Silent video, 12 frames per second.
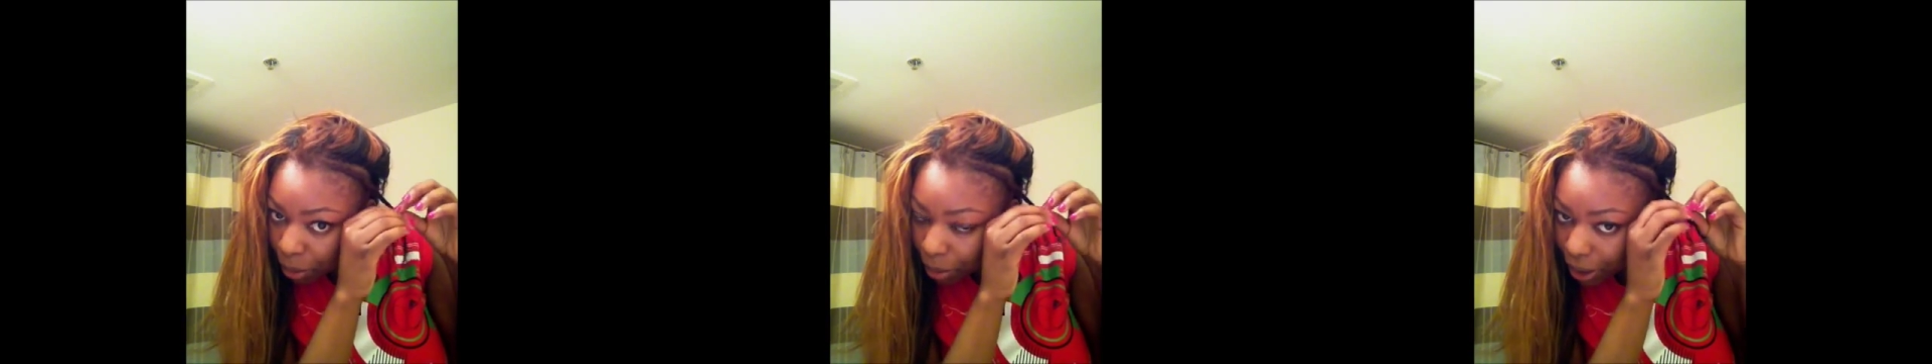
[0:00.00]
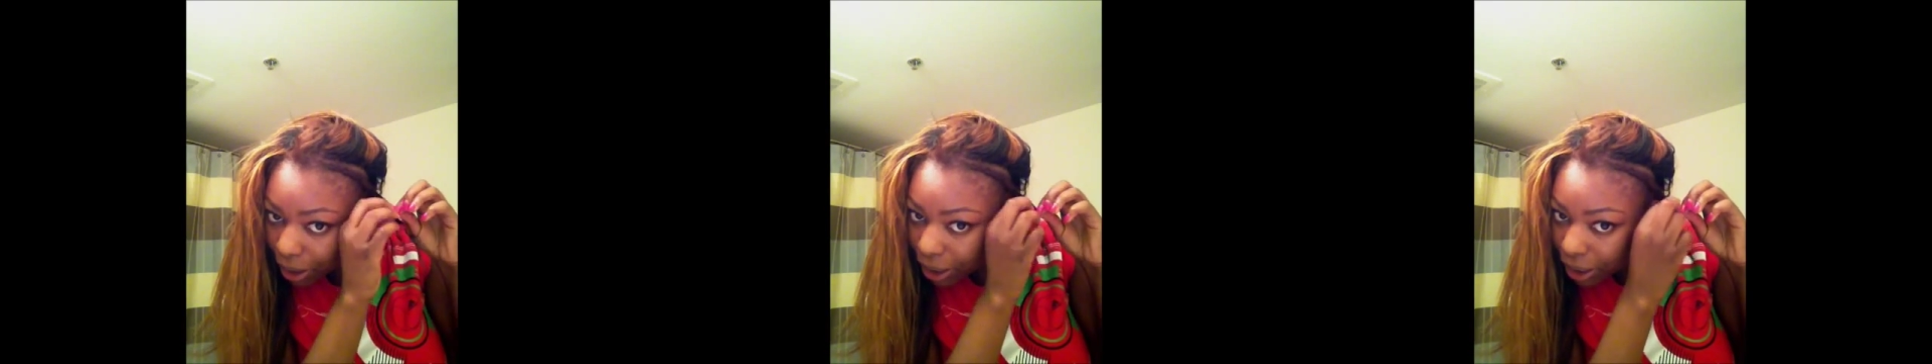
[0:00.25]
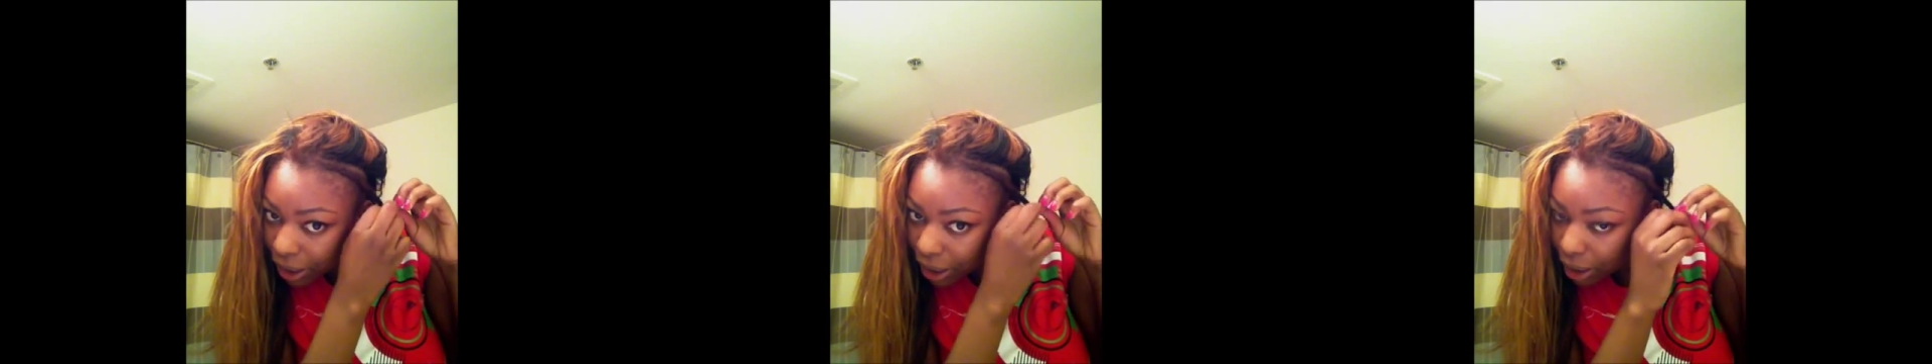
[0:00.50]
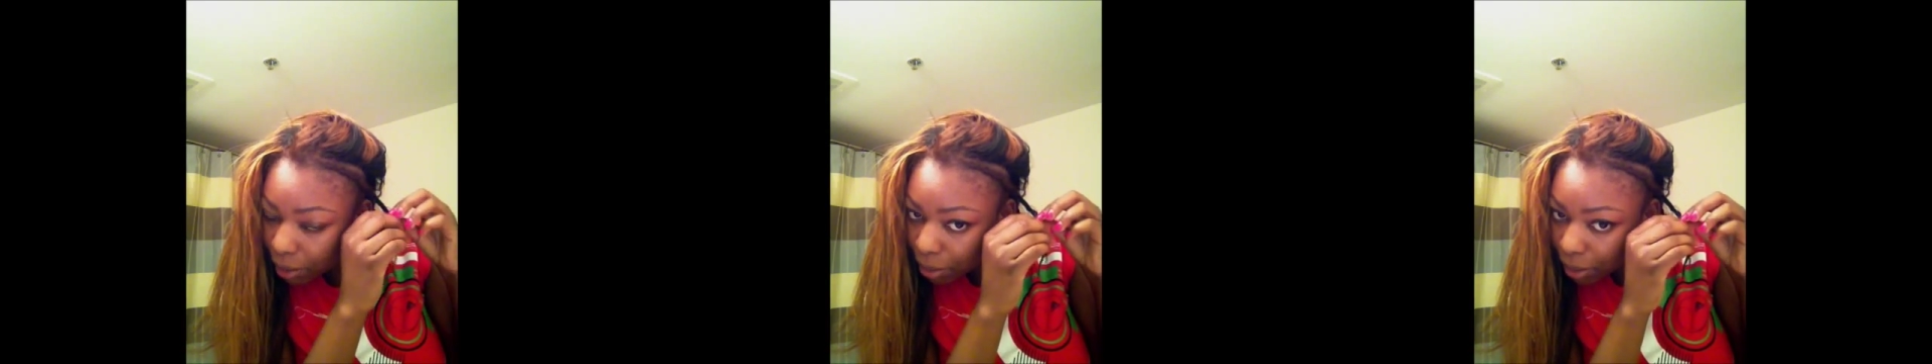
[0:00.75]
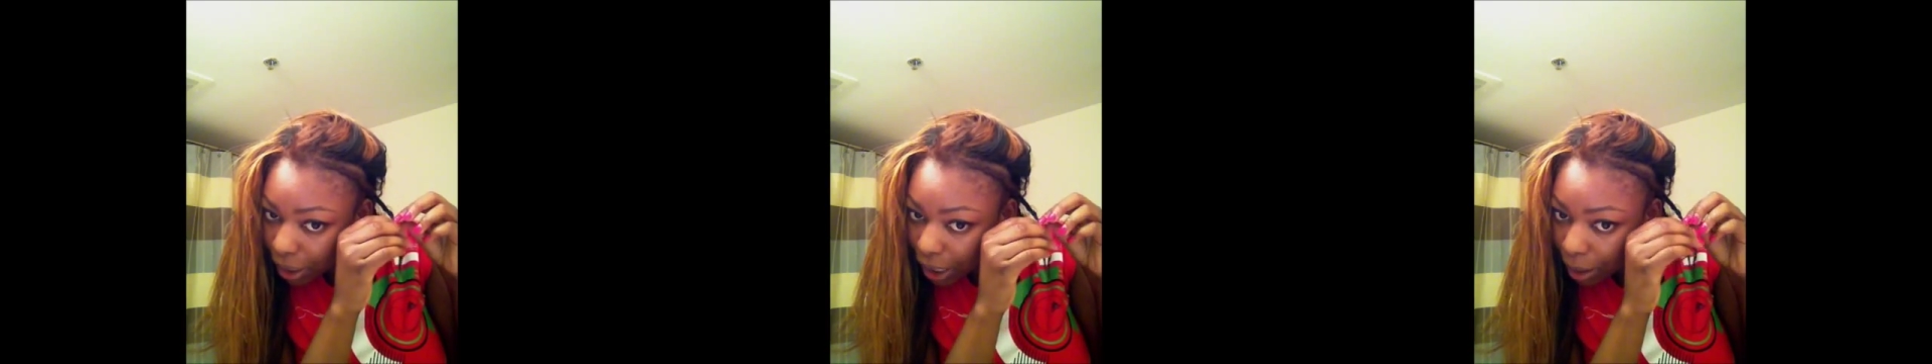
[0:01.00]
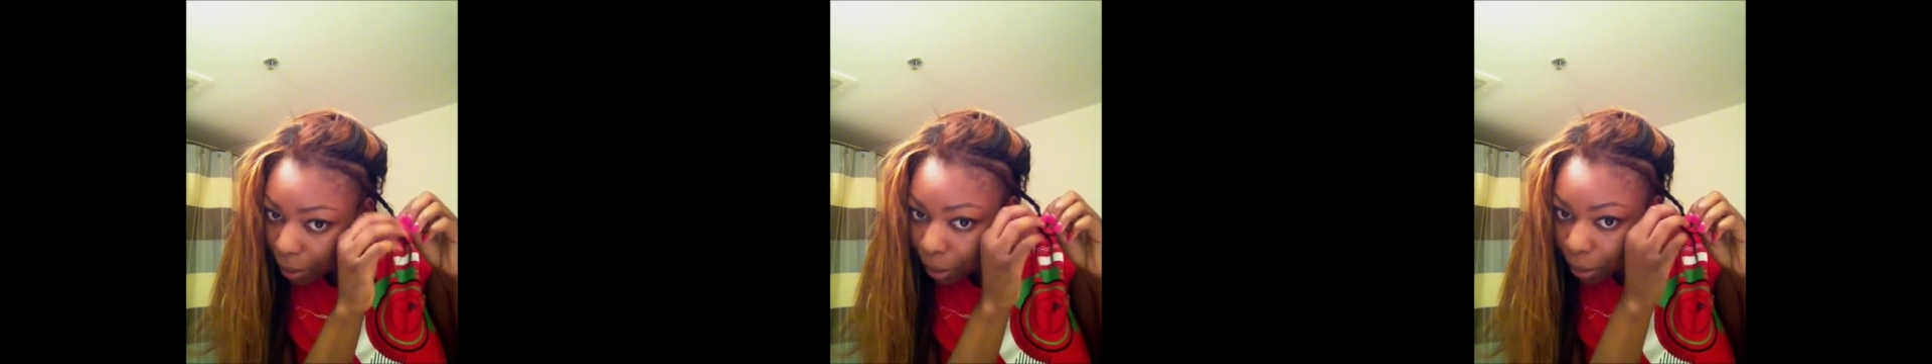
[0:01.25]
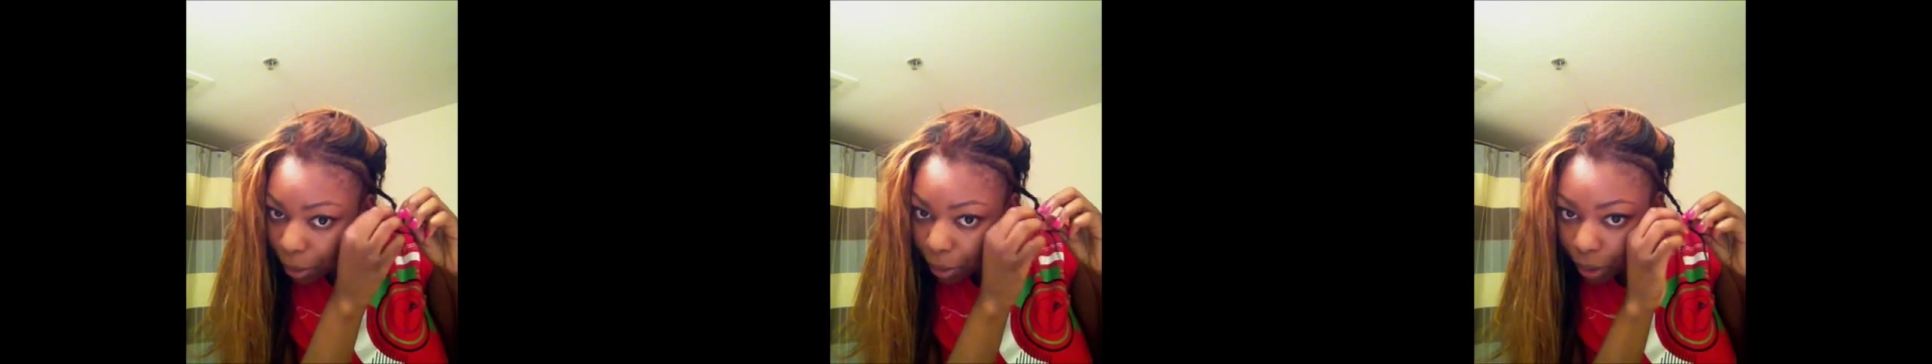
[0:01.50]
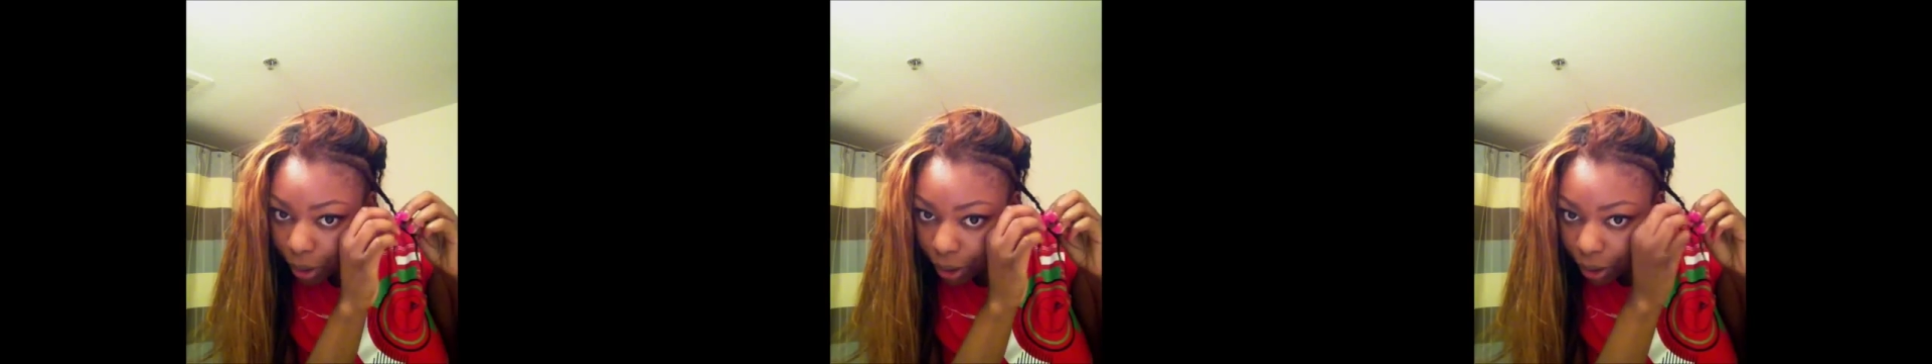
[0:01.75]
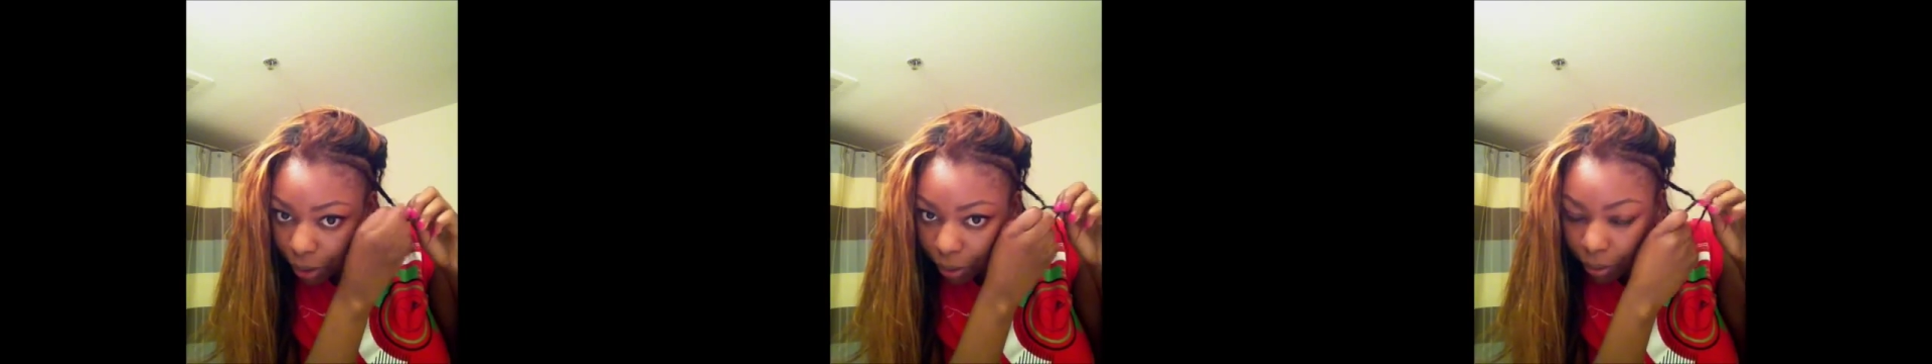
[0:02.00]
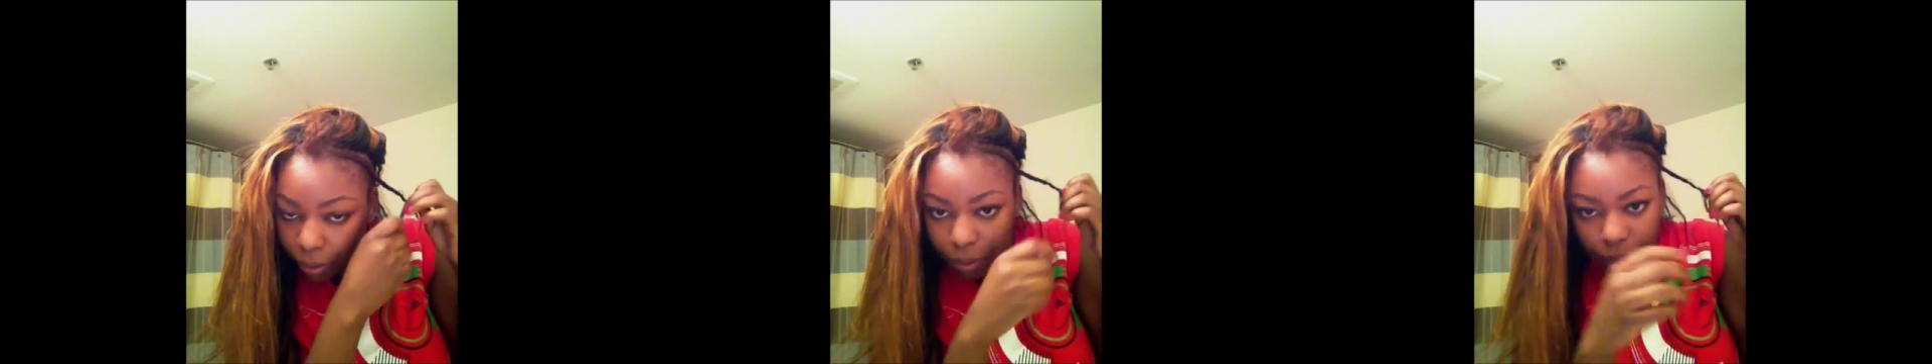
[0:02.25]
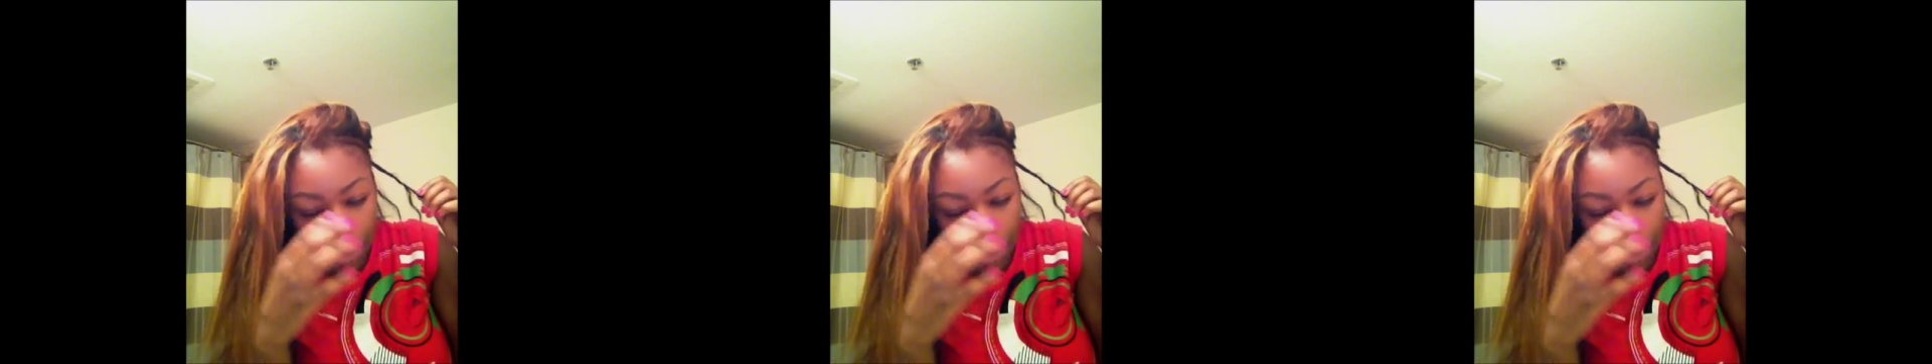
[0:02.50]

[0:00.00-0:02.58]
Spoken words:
but it is capable of,